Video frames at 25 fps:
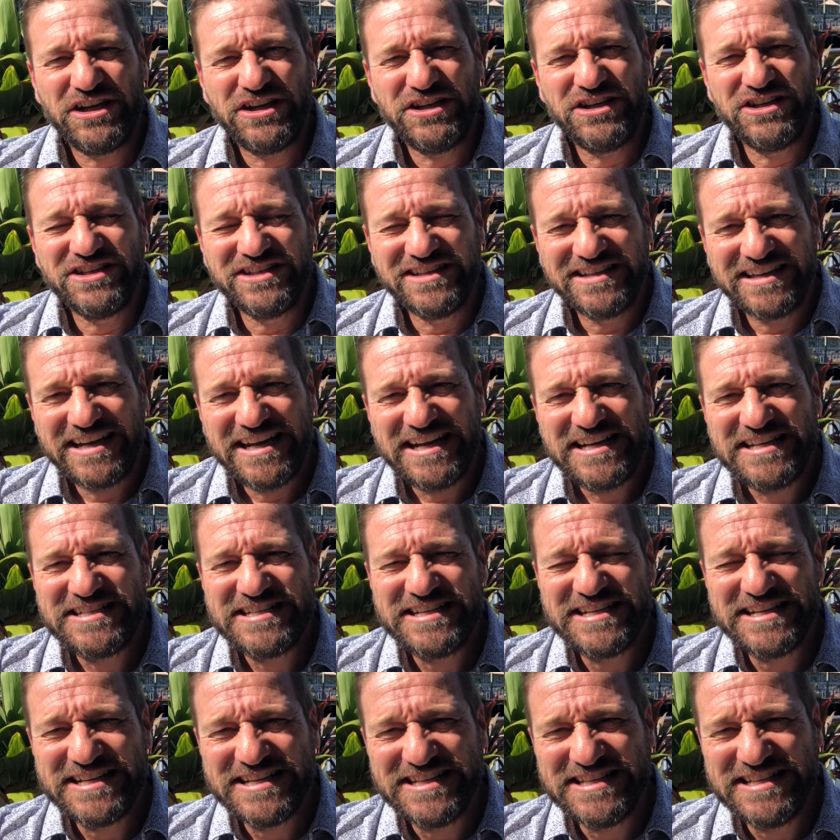You need
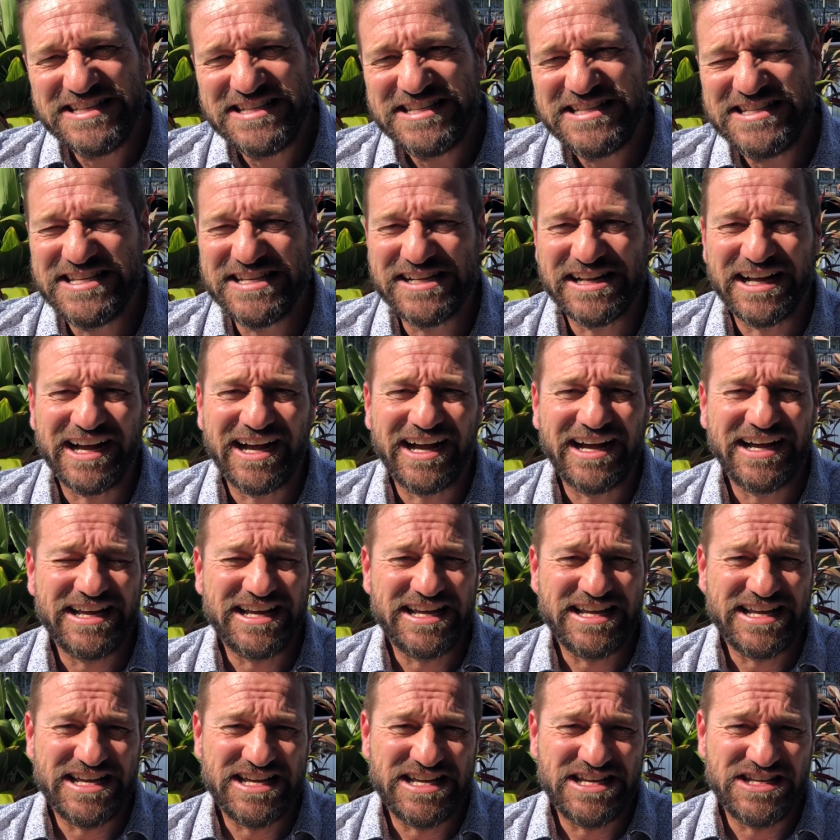to consider
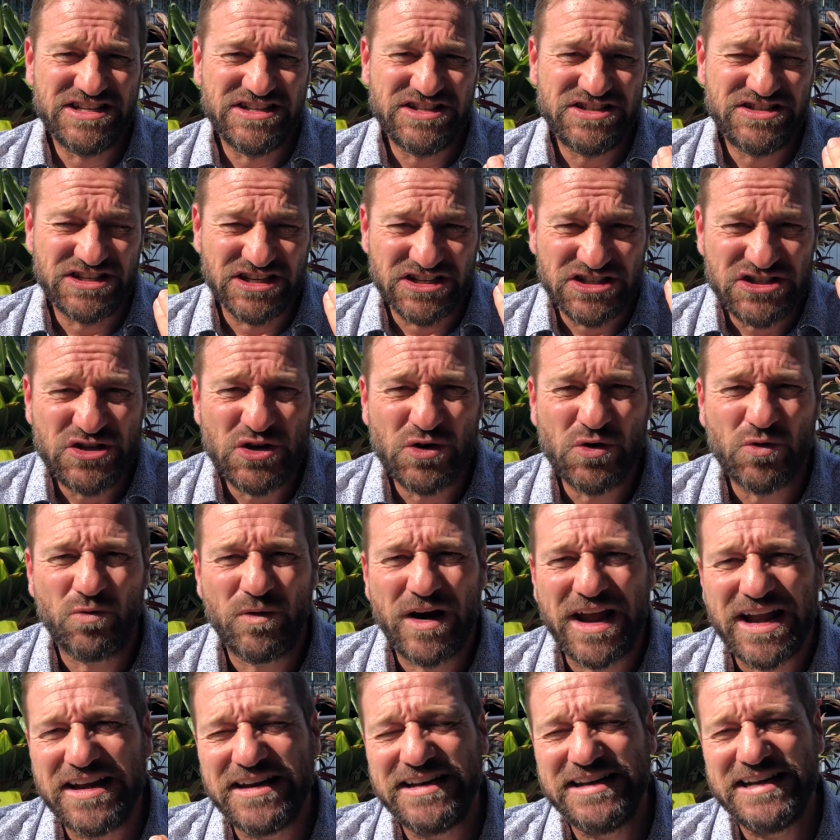does your
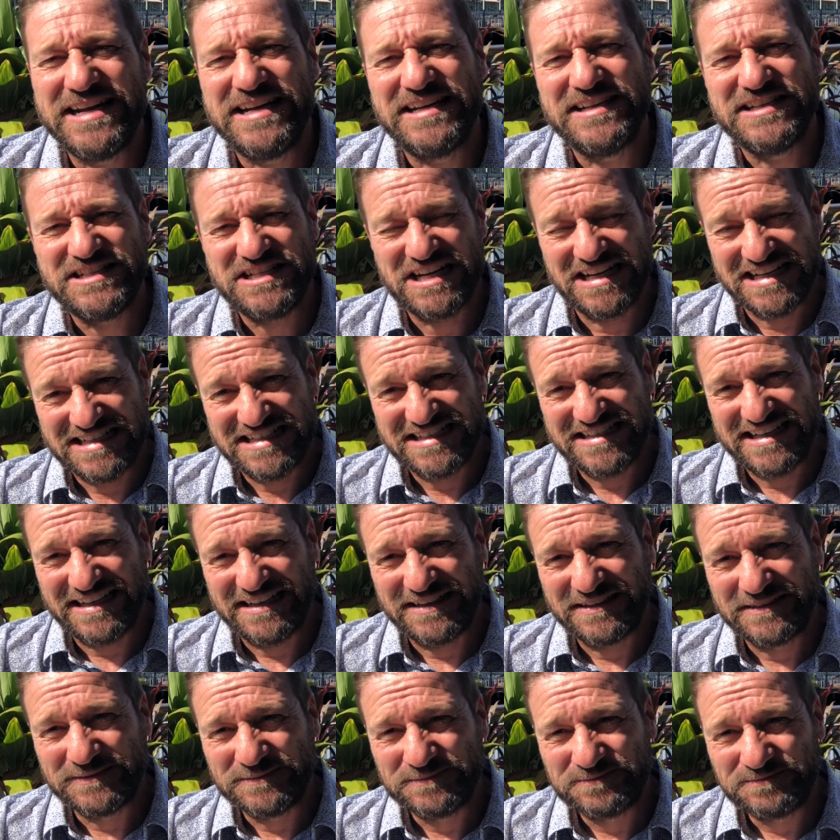rent need adjusting?
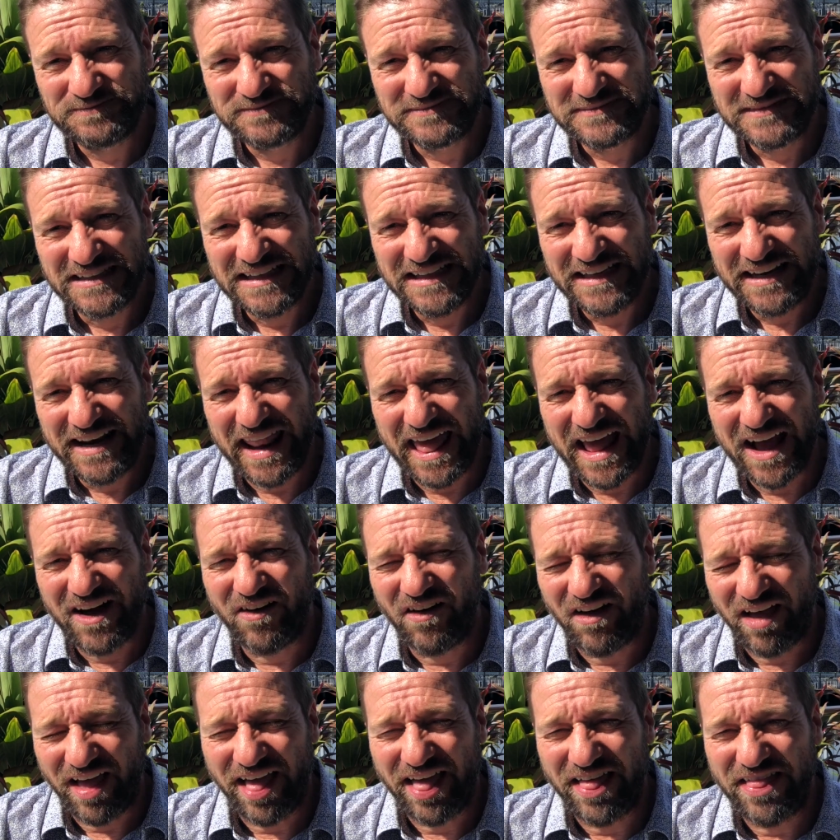Now,
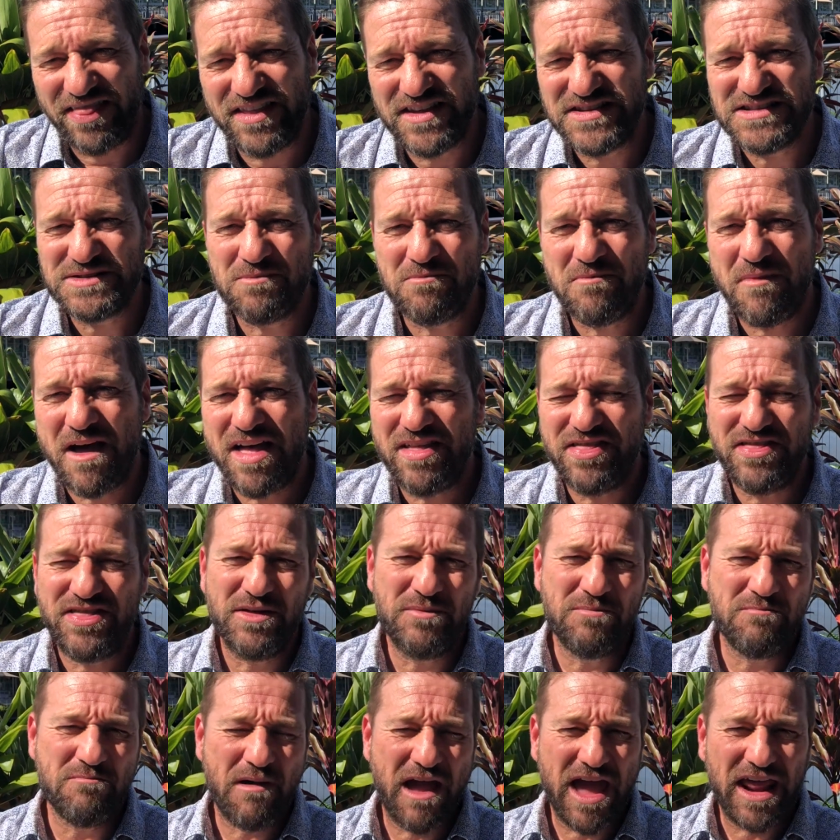there's a
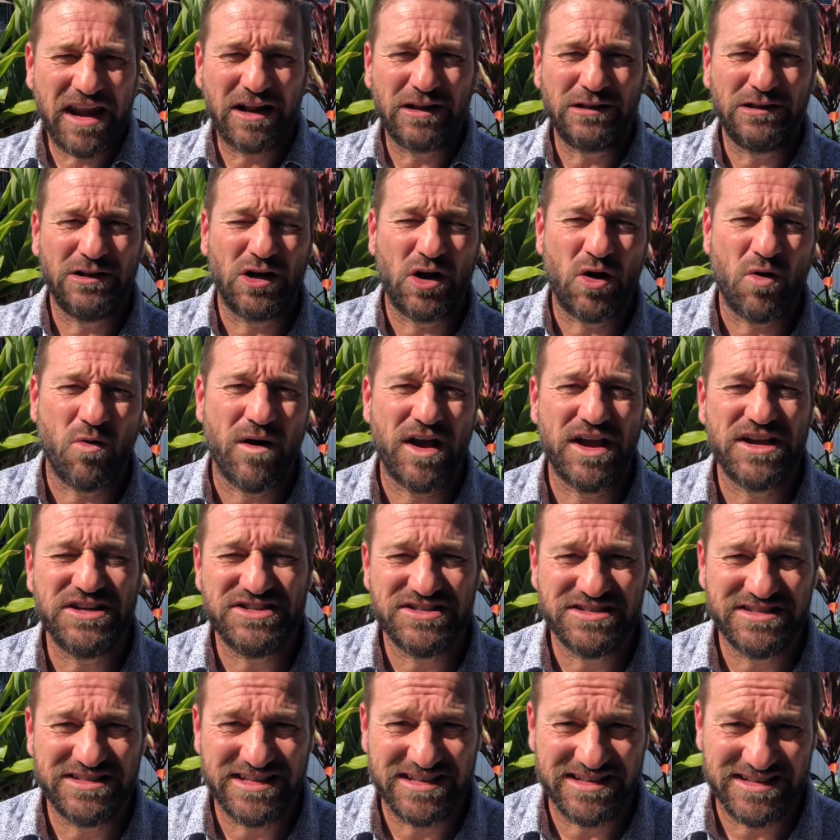mathematical
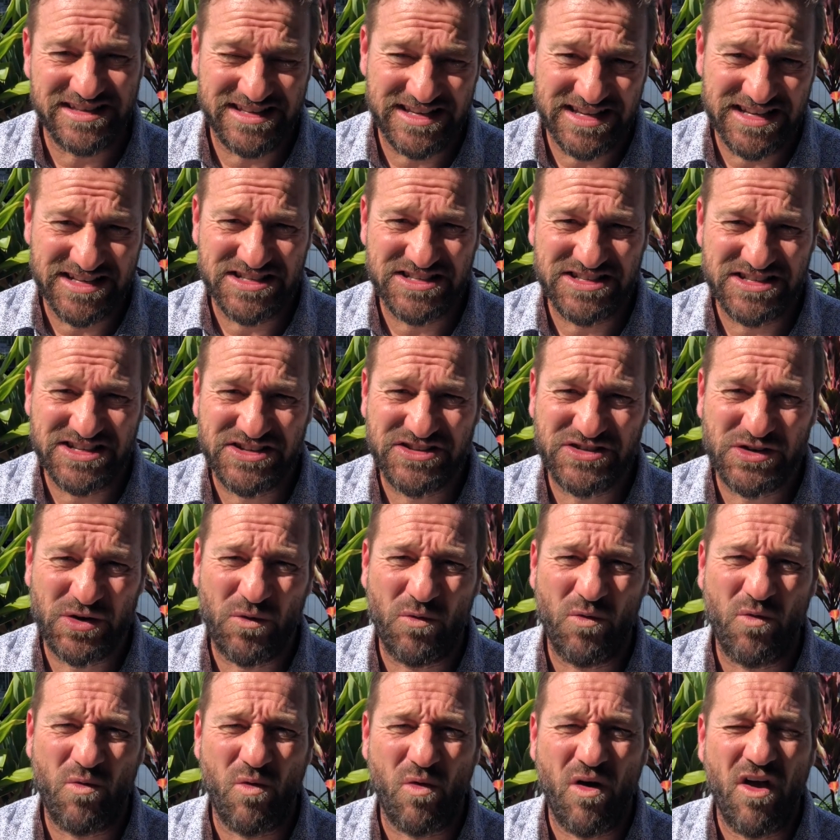equation to this. So
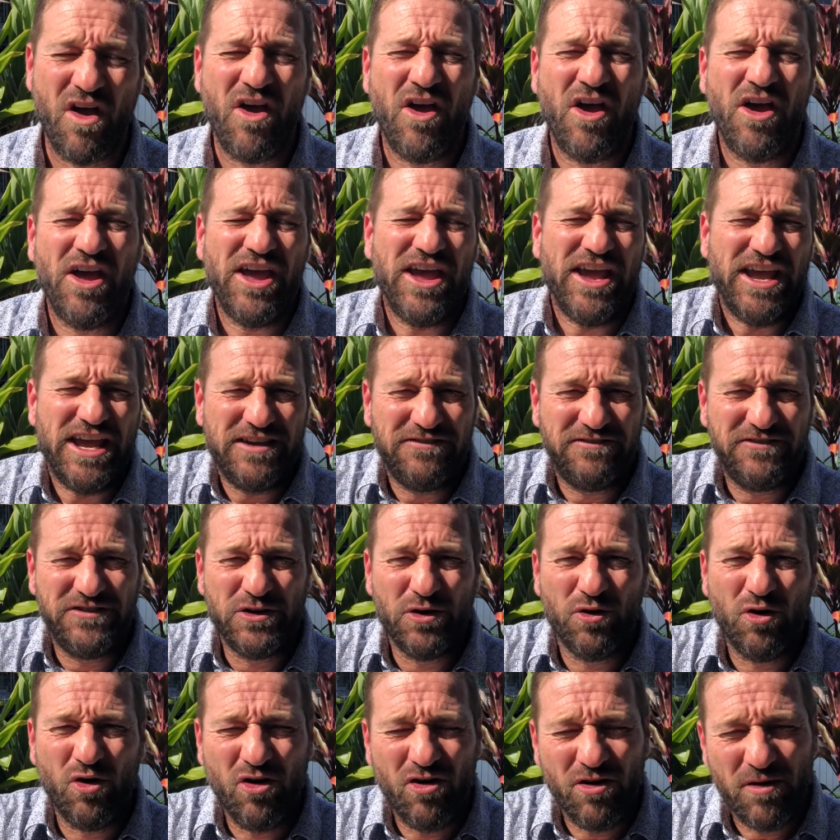if
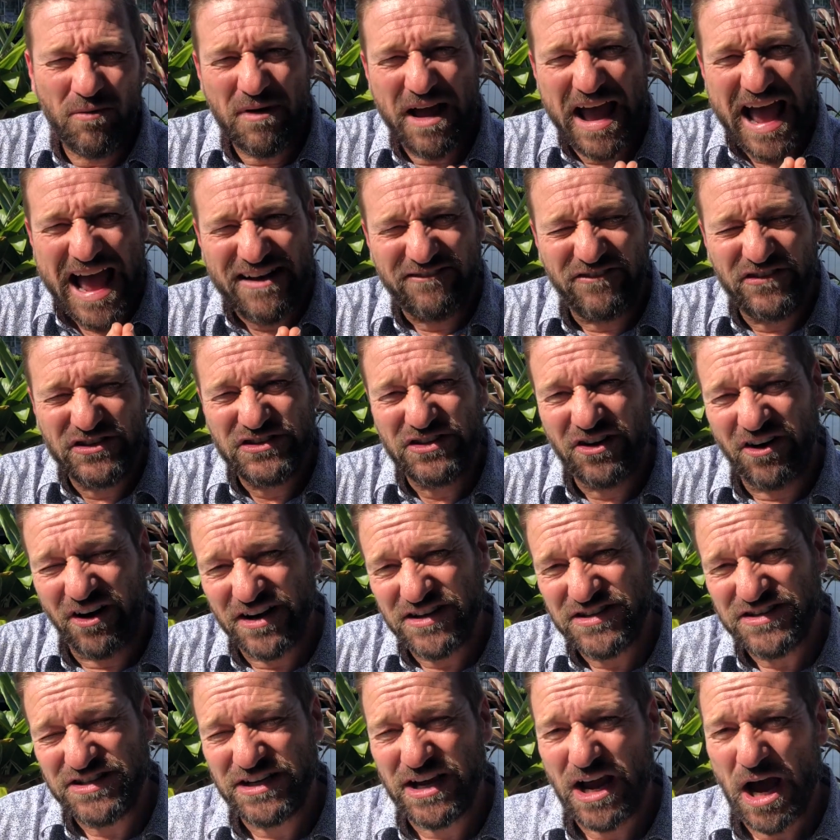you're
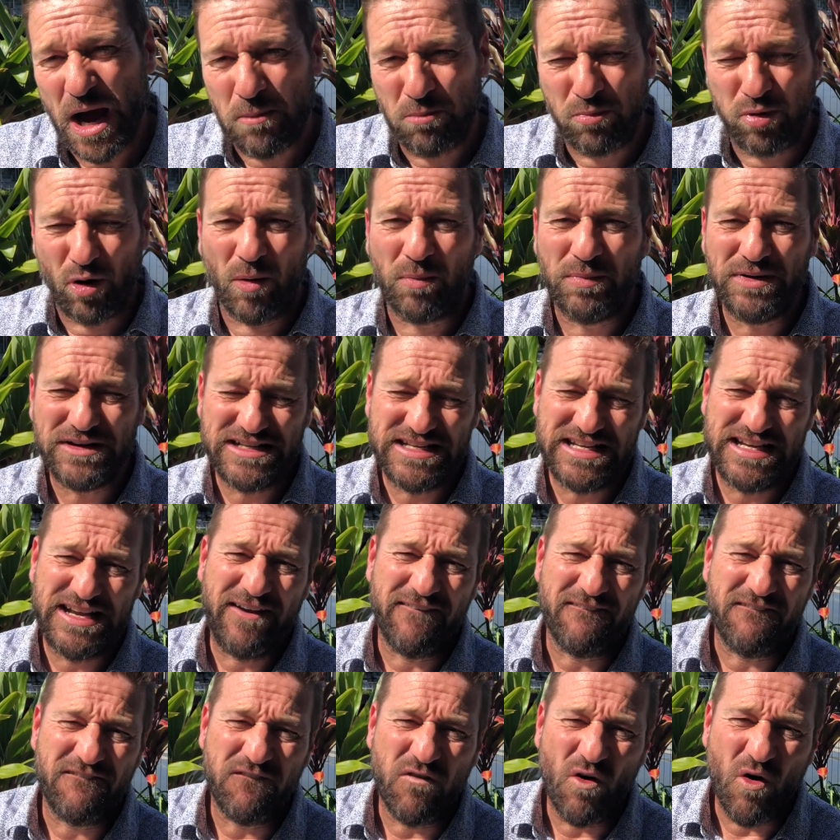advertising a property
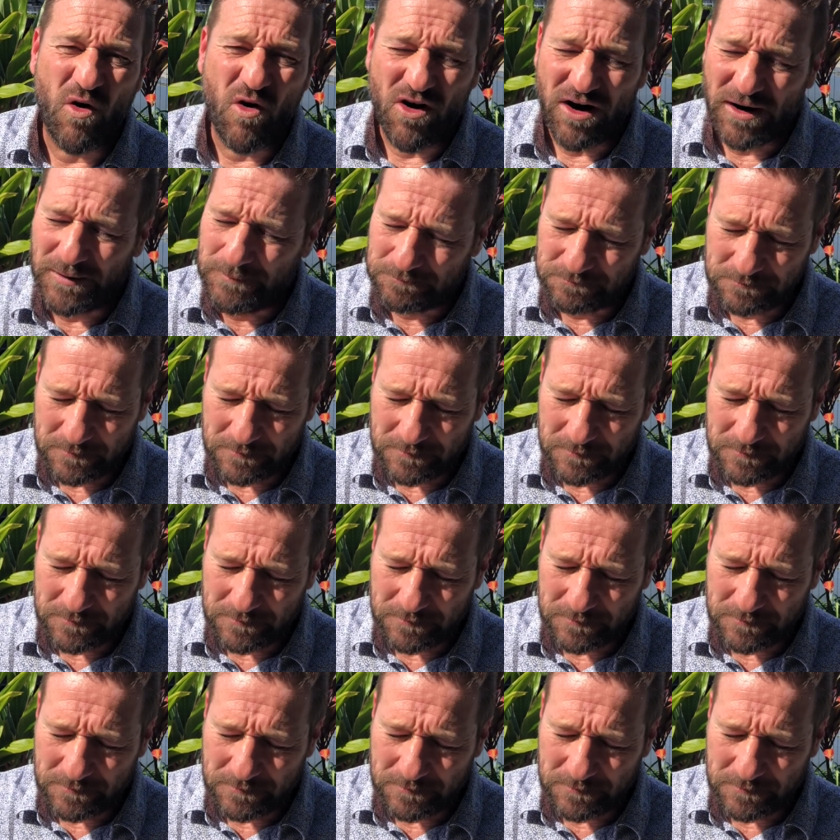for